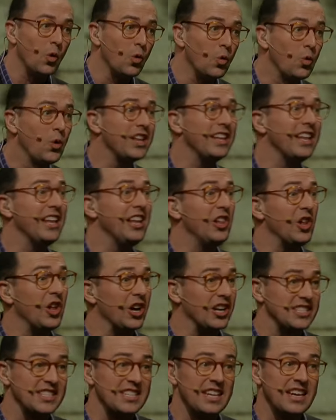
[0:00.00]
really
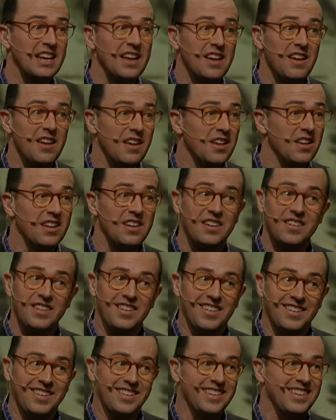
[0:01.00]
looks,
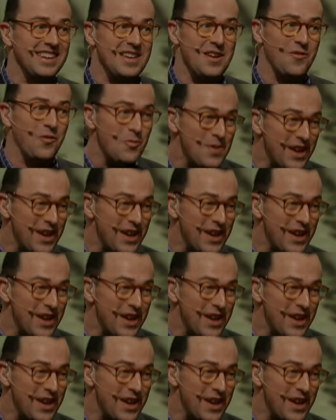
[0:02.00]
if we're